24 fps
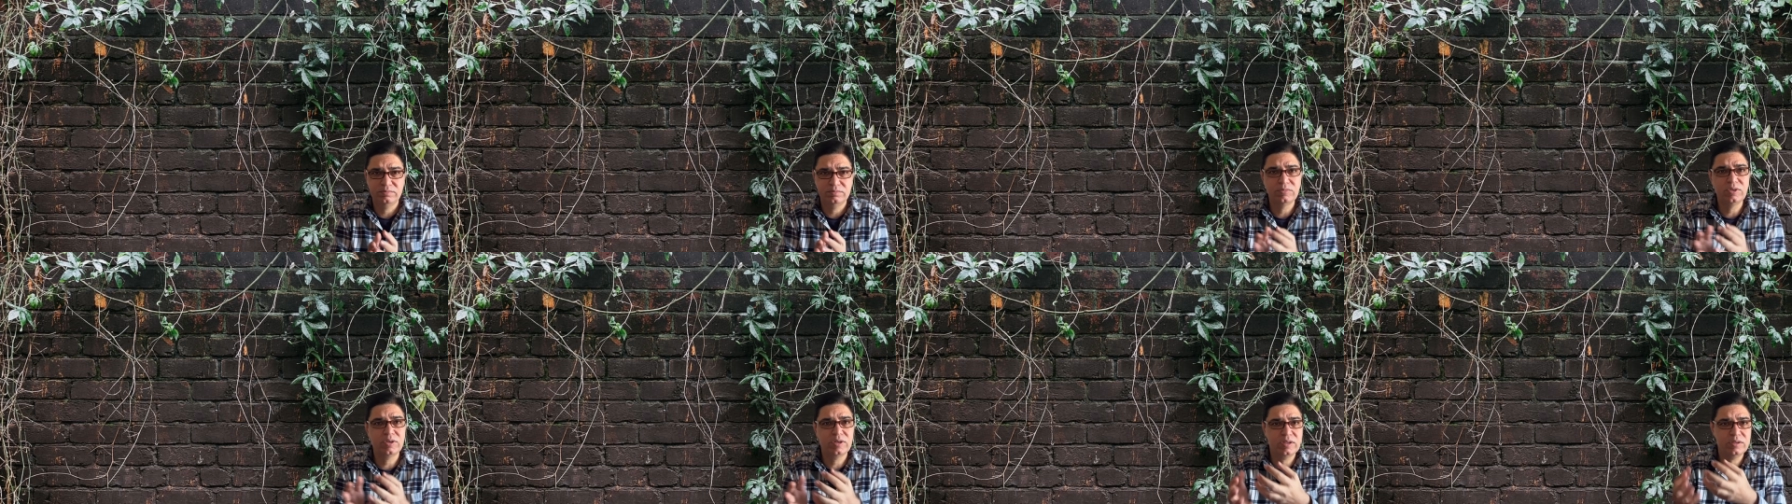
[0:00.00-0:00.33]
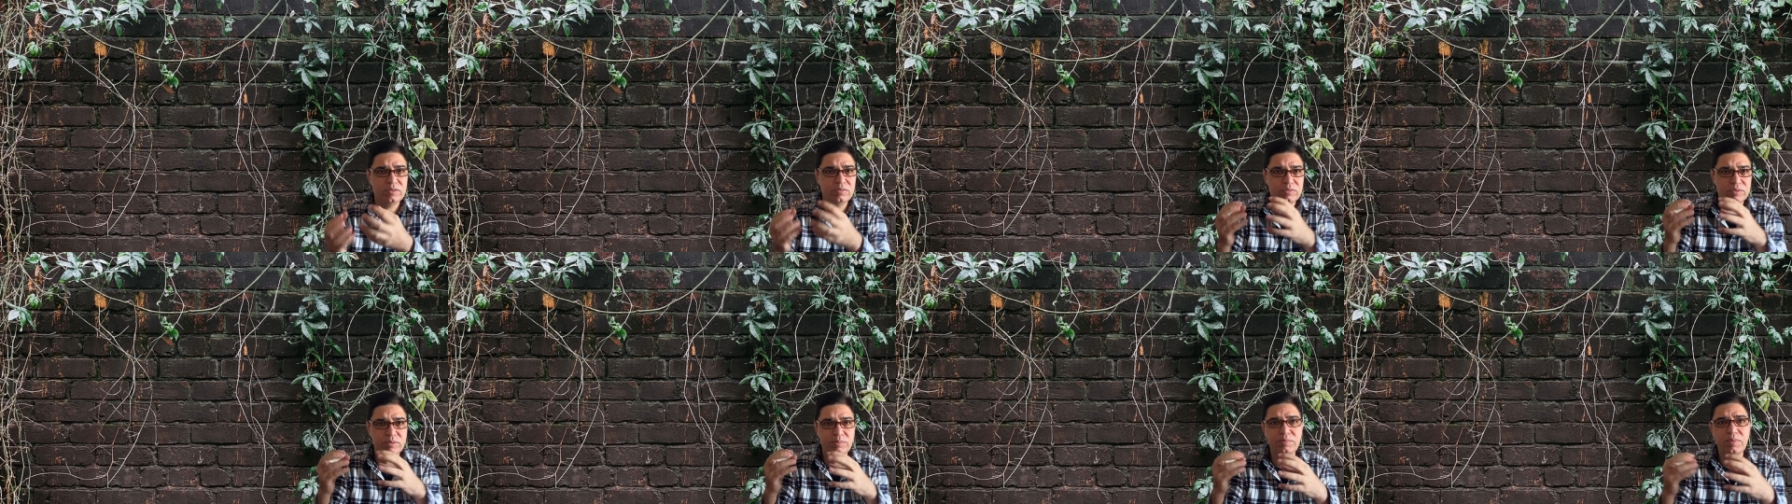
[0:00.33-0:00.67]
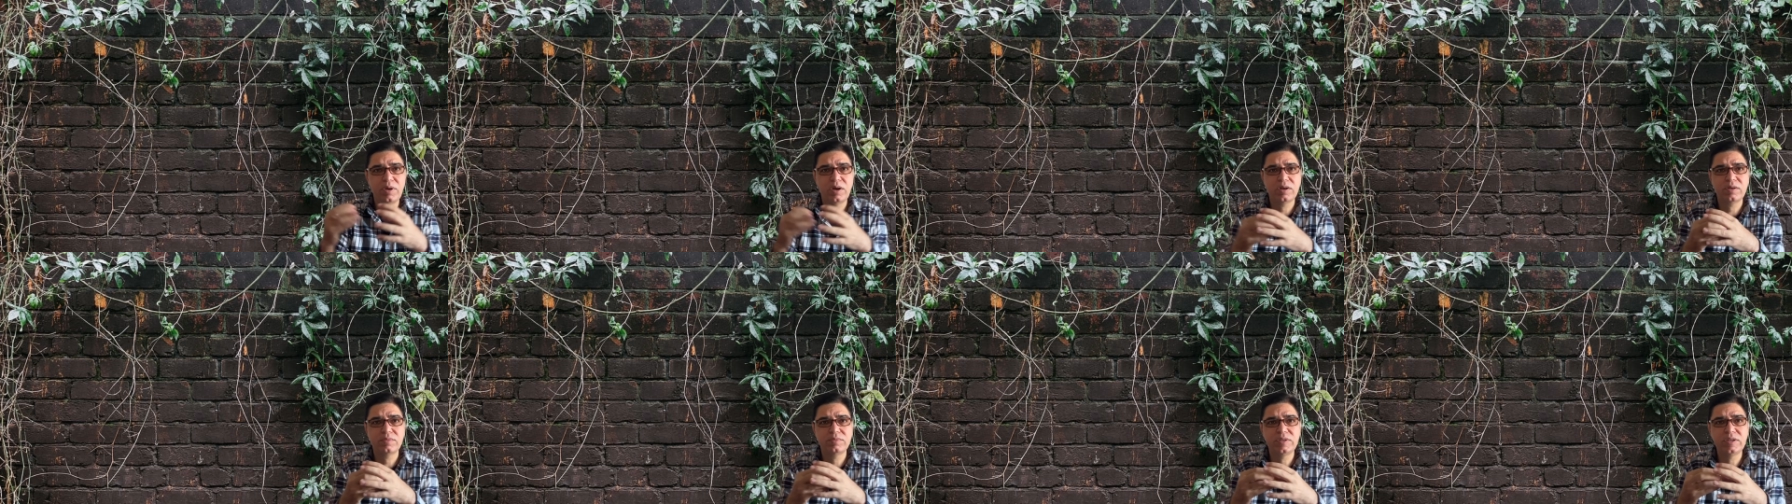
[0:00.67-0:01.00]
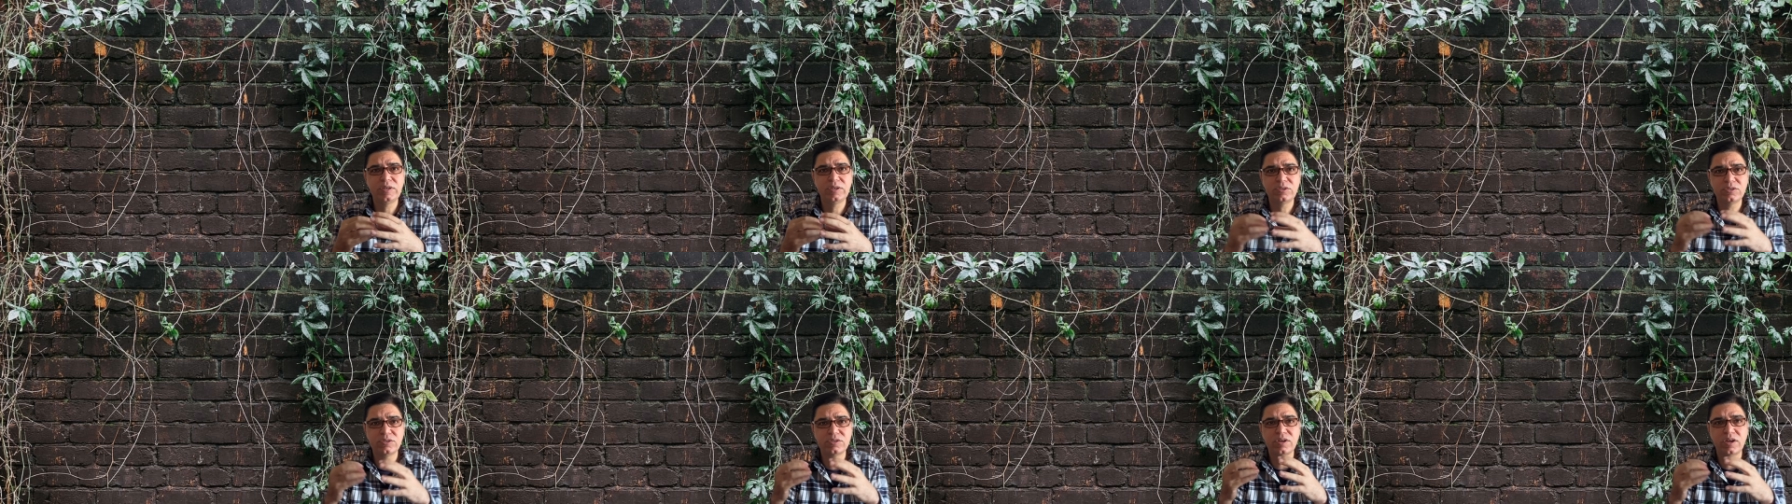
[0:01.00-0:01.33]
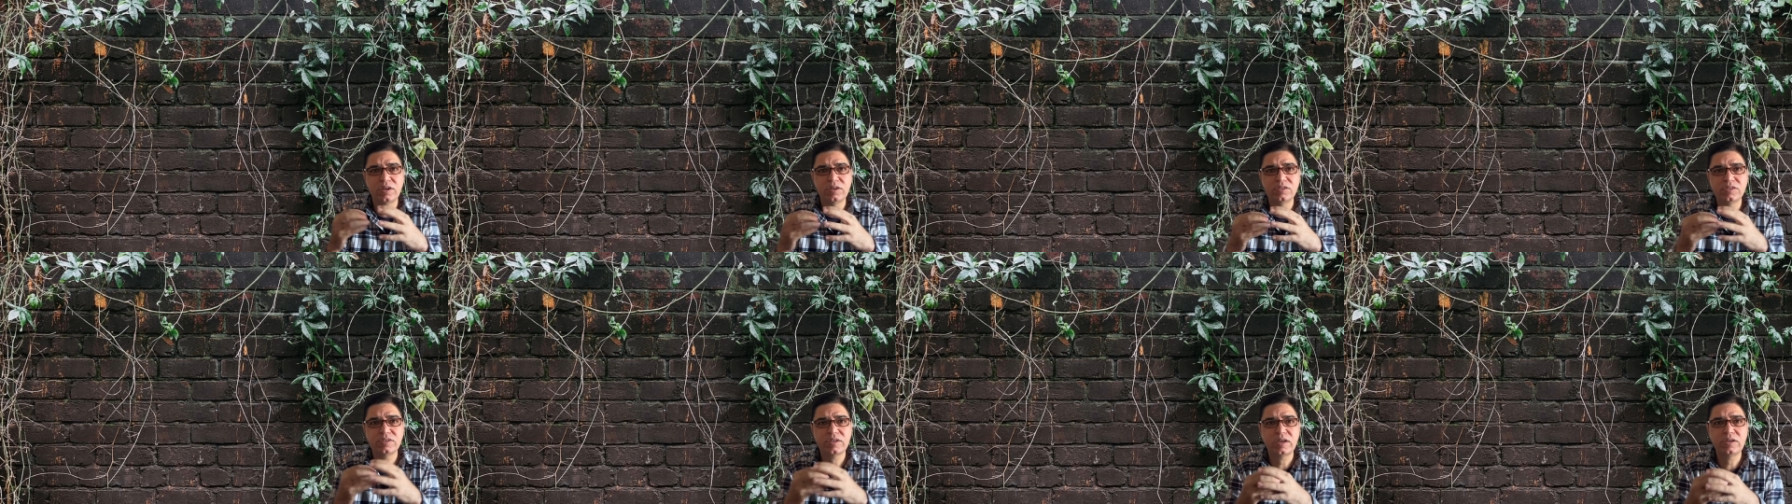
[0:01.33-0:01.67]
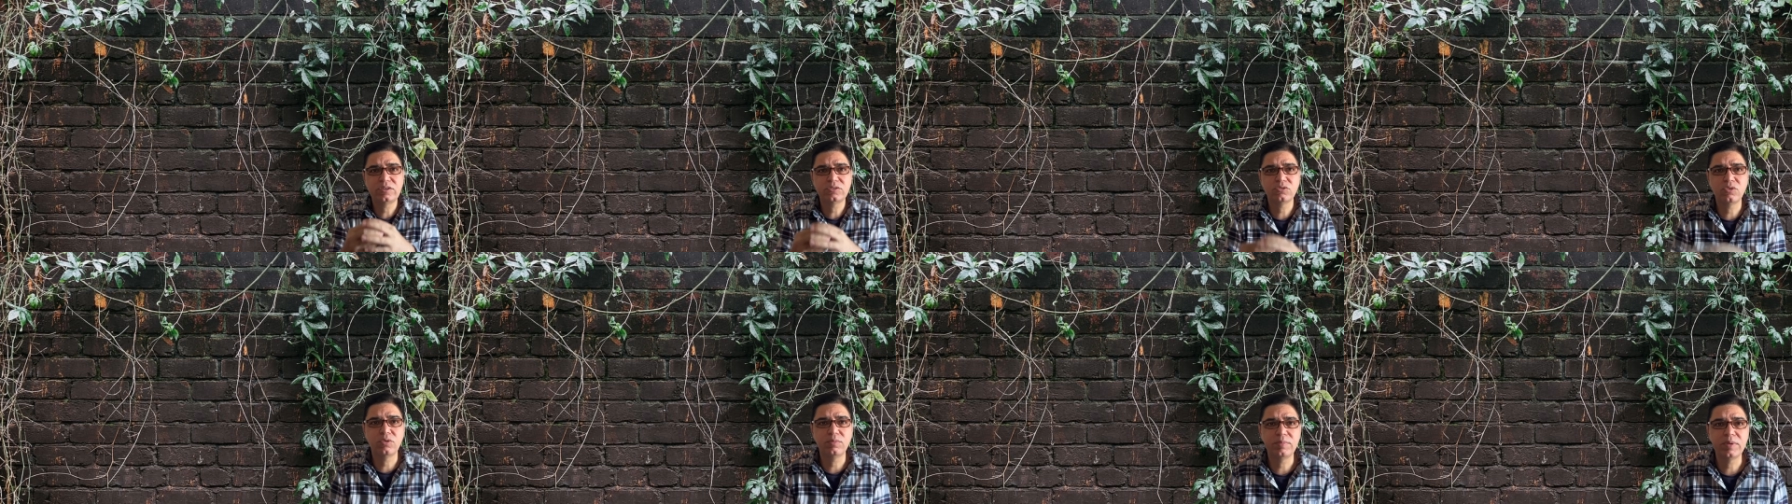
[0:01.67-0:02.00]
okay, part of the intestine is
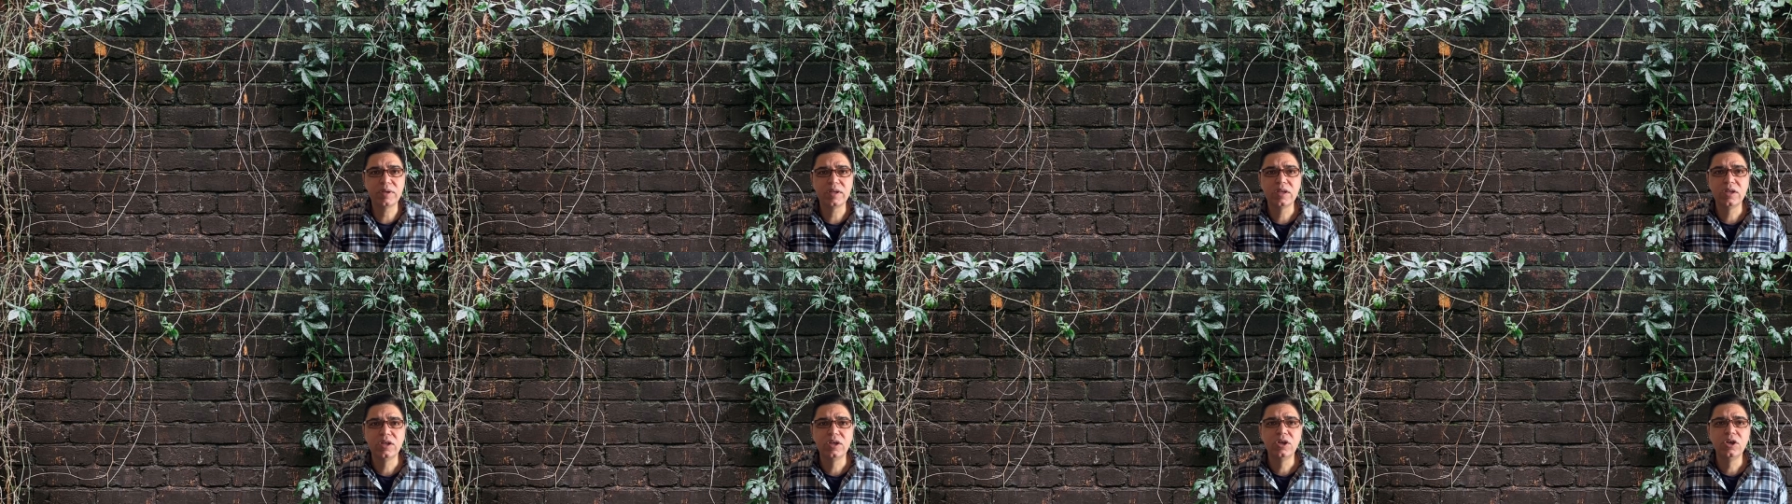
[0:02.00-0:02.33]
telescoping,